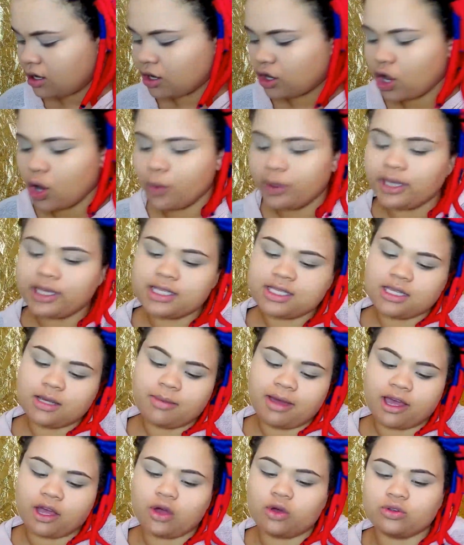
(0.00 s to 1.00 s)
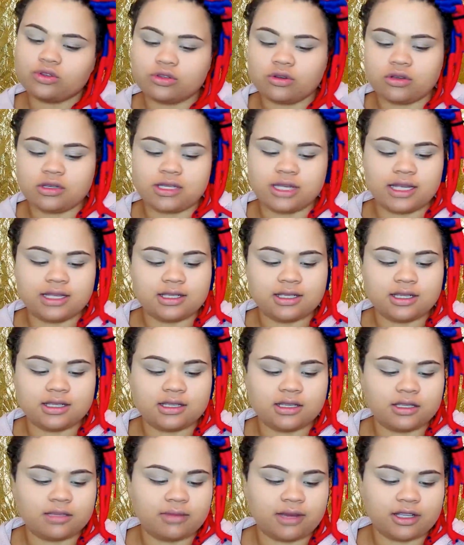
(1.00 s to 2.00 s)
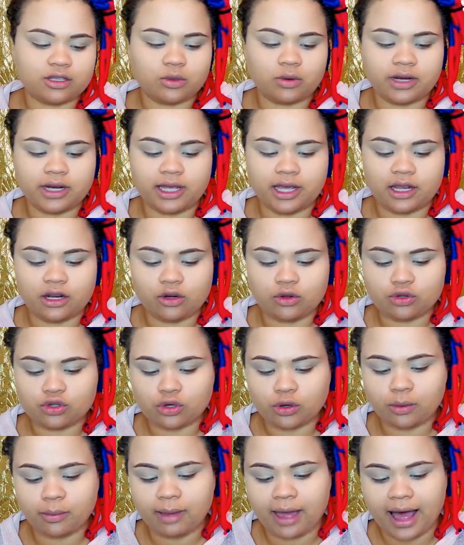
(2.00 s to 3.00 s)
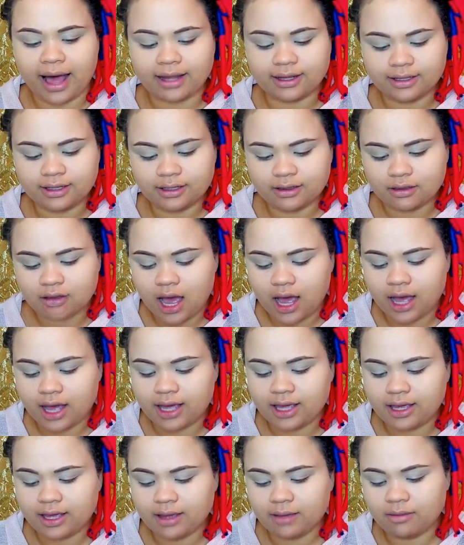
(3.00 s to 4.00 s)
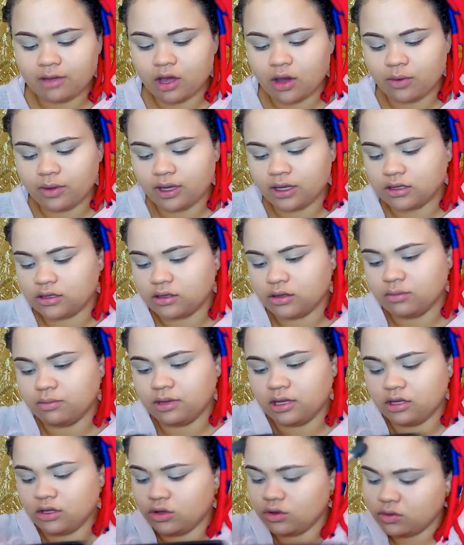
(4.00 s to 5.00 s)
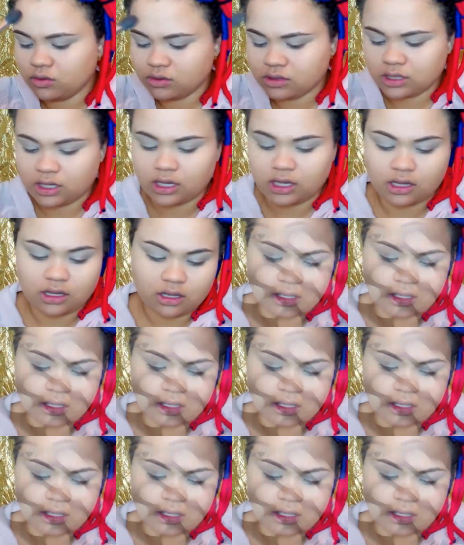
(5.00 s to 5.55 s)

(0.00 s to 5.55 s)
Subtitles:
Going into my Coastal Scents, this is my 28 Neutral palette. I am going to be using